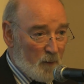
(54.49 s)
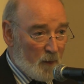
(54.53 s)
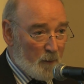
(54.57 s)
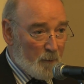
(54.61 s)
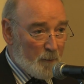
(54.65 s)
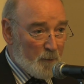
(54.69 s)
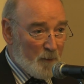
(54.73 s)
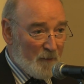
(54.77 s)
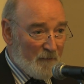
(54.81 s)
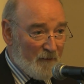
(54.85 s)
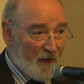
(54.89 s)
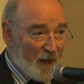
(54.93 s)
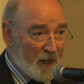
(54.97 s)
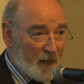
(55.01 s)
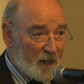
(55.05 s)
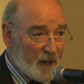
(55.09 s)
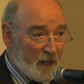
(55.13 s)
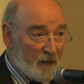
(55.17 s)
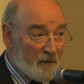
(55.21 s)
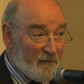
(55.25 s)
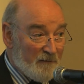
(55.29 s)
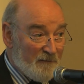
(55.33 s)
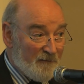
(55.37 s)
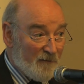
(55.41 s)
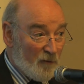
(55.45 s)
we're
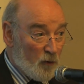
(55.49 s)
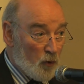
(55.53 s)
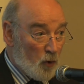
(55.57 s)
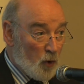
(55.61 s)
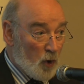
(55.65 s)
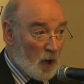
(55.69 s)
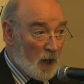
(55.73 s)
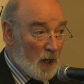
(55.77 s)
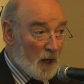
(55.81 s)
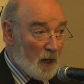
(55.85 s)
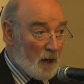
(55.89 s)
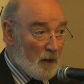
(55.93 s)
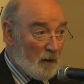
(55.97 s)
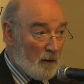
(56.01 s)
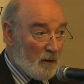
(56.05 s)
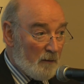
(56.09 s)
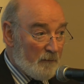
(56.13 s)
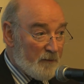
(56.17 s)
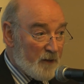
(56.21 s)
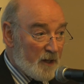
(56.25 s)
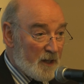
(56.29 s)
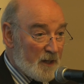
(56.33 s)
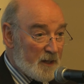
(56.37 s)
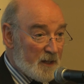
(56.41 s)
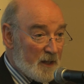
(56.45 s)
providing 4
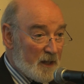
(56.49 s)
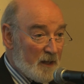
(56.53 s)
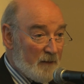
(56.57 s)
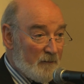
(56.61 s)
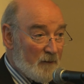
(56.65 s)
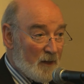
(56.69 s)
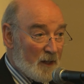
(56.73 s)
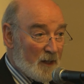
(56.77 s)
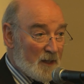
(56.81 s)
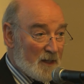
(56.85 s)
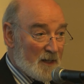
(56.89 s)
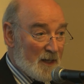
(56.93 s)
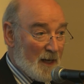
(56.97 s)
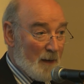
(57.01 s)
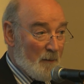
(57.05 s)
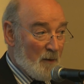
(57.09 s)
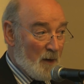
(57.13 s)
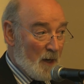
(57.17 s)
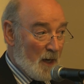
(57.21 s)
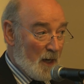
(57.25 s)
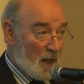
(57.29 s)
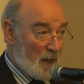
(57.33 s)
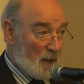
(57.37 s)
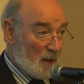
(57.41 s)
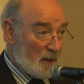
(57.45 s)
of these evening
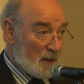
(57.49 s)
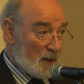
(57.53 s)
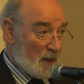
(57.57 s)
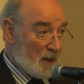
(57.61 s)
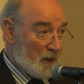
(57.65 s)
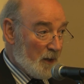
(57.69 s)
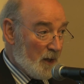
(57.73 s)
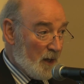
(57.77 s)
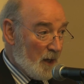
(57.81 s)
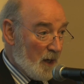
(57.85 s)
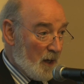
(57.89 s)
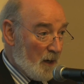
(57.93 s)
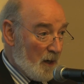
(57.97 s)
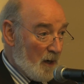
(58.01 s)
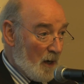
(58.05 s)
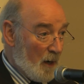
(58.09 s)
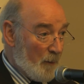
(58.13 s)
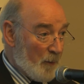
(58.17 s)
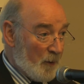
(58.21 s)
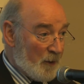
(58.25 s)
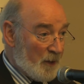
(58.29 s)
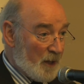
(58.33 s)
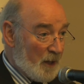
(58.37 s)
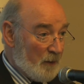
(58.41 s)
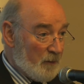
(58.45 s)
seminars a year
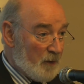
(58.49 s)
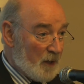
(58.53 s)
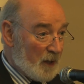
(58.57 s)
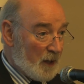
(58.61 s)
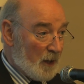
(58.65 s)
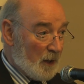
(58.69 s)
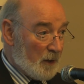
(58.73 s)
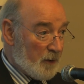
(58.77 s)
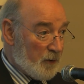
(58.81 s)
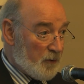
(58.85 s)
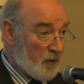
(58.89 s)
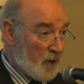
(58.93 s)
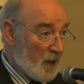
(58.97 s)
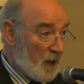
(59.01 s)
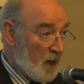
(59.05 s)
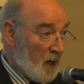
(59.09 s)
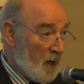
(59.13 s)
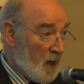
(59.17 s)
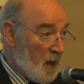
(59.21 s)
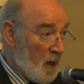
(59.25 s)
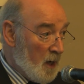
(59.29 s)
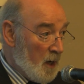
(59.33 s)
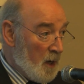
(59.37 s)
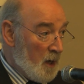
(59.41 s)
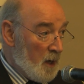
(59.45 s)
up and down the country.
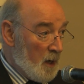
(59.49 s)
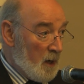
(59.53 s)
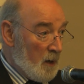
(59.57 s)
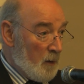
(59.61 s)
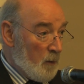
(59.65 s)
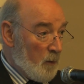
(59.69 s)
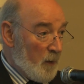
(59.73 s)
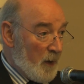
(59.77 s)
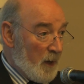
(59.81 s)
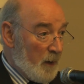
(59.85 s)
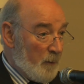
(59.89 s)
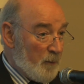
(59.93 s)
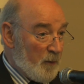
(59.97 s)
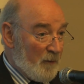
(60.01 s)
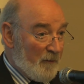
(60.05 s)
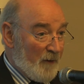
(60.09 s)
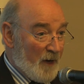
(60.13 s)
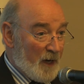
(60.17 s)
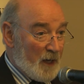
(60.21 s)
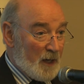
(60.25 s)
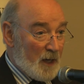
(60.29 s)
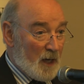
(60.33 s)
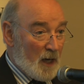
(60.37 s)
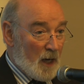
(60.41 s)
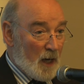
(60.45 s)
We
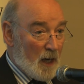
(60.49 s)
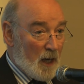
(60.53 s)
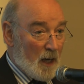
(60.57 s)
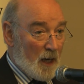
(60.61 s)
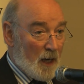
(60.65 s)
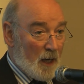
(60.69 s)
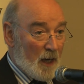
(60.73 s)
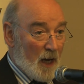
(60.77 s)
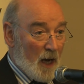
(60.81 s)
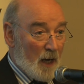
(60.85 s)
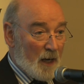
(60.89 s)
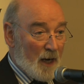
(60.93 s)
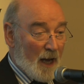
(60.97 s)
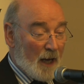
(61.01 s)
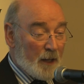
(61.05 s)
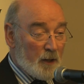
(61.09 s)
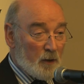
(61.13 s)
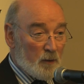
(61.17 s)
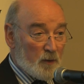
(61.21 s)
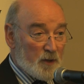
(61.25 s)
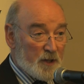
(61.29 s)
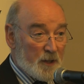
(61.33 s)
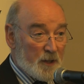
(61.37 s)
provide an annual